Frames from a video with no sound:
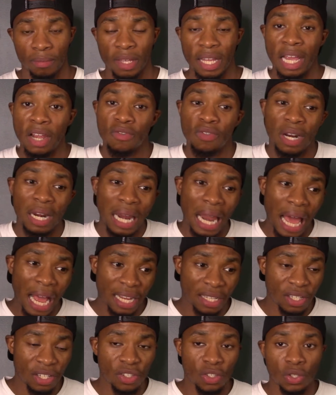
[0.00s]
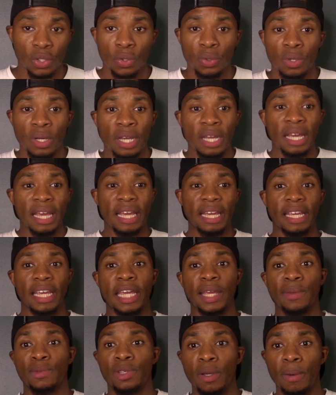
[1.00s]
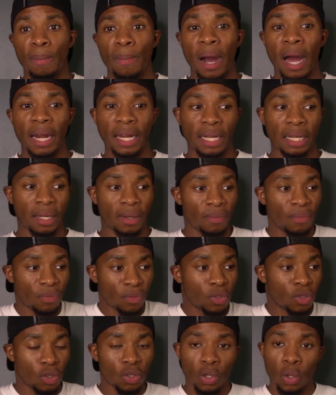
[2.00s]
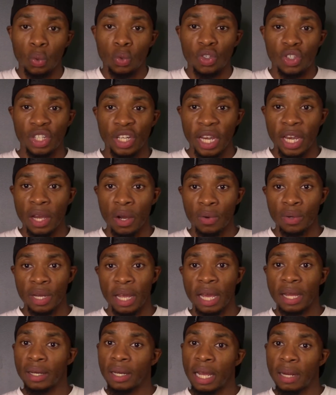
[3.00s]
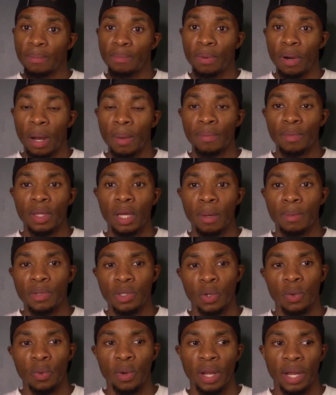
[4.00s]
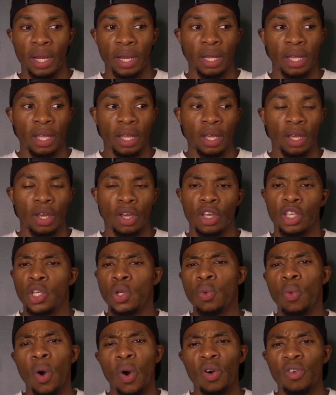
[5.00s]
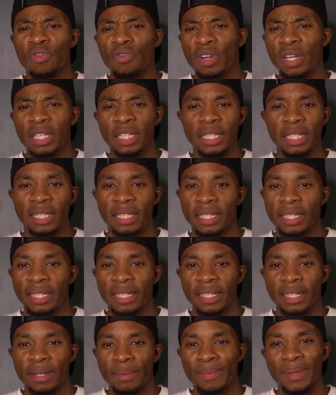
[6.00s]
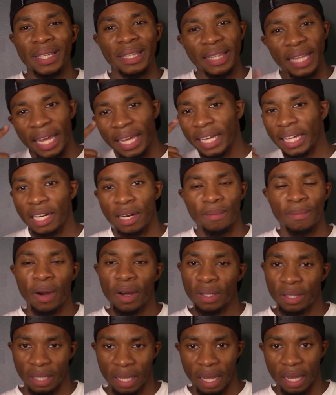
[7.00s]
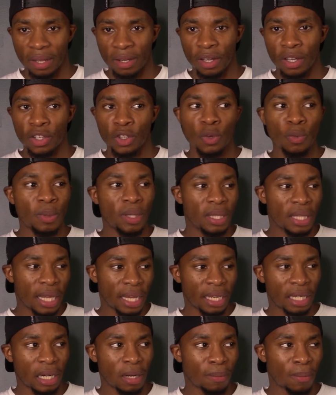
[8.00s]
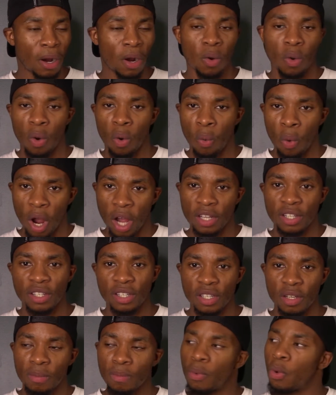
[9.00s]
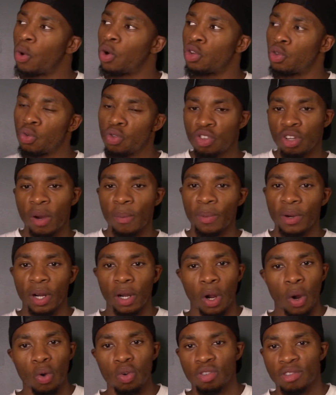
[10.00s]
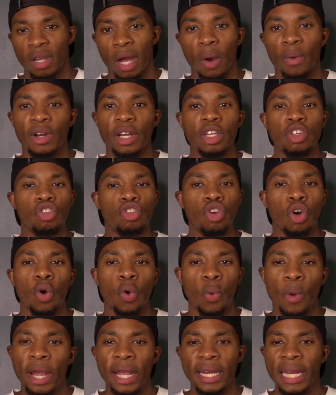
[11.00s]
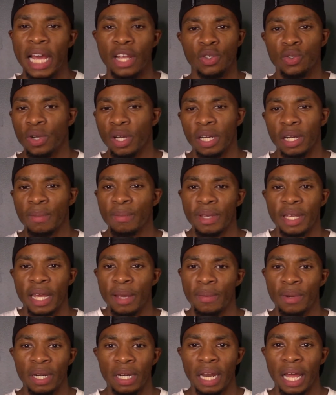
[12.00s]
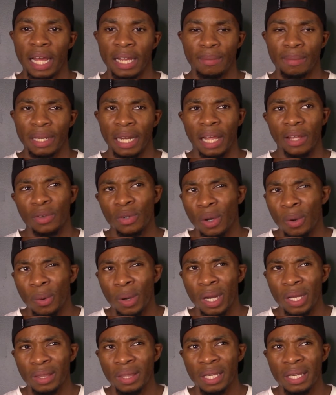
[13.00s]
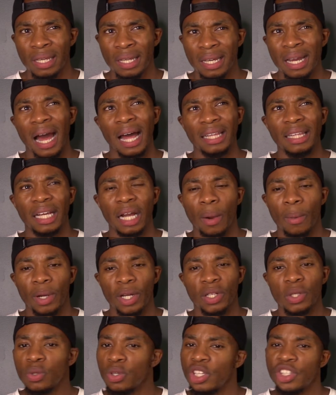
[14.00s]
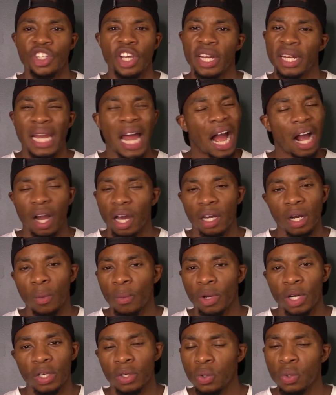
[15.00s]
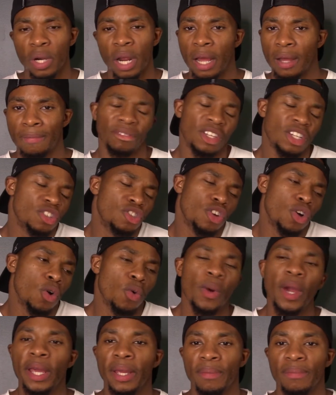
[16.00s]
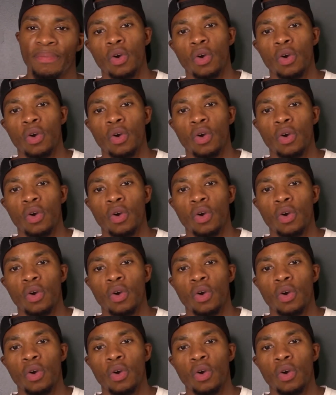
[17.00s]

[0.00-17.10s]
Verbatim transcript: It relaxes you. It keeps your body, you know, chilled and, and pumped up to where you won't really be thinking about that. You be thinking about watching some porn, you jump in a cold shower, there's no way that you're gonna be able to like be like, you know what, I think I want to do this. You're not gonna want to do that. There's no way.